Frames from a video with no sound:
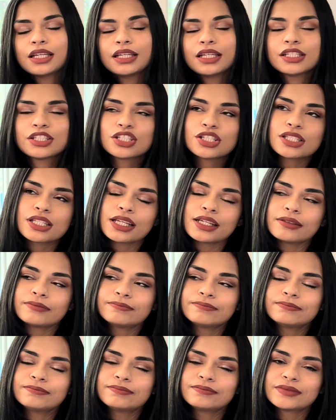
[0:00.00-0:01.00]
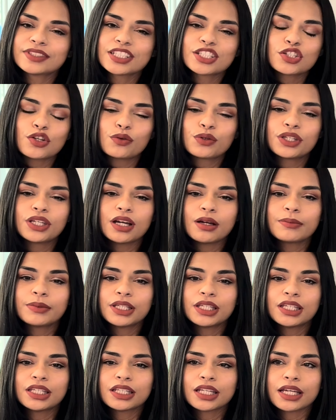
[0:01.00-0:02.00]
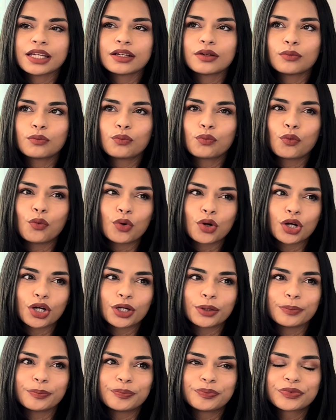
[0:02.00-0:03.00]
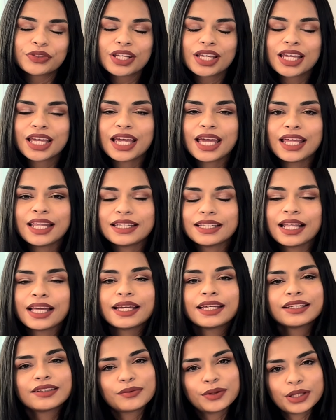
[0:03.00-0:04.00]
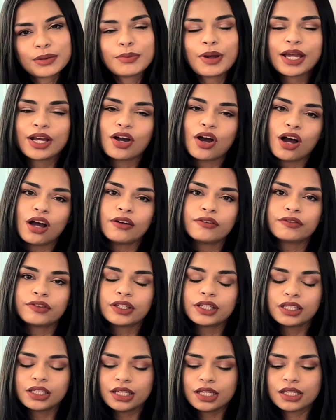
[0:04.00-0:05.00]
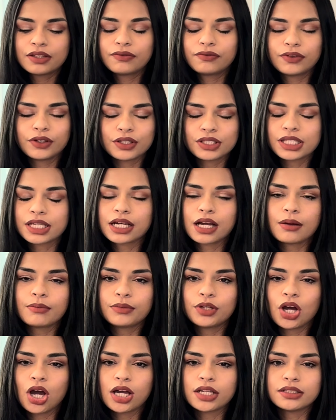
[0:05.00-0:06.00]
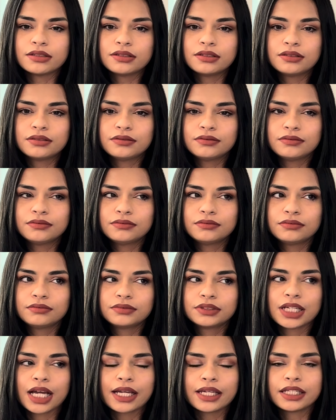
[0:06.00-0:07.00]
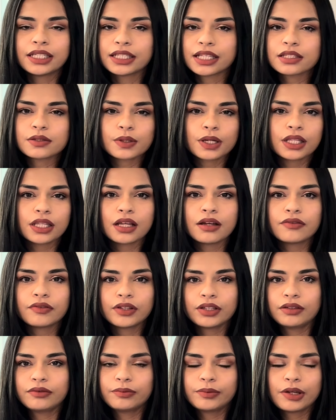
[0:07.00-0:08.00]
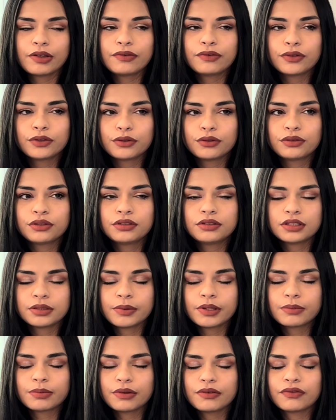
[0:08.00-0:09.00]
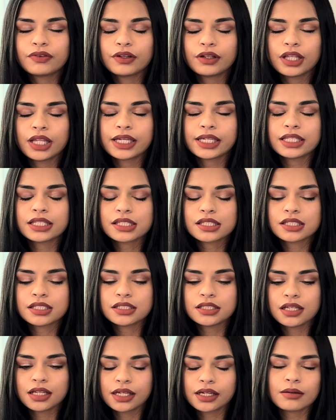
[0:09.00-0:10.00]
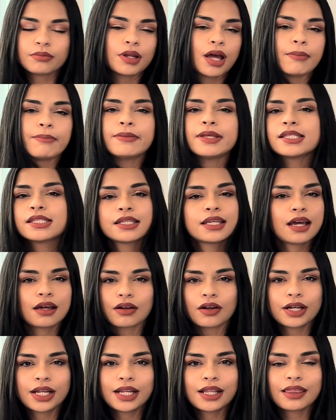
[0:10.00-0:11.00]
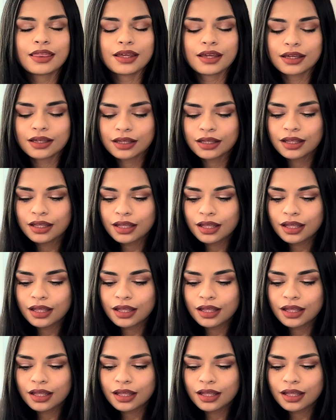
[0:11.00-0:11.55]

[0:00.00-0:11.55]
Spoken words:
so yummy and like warm. And like with my coffee, it feels like I'm not dieting. That's what I love. I love my food to make me feel like it's not like I'm not missing out on anything.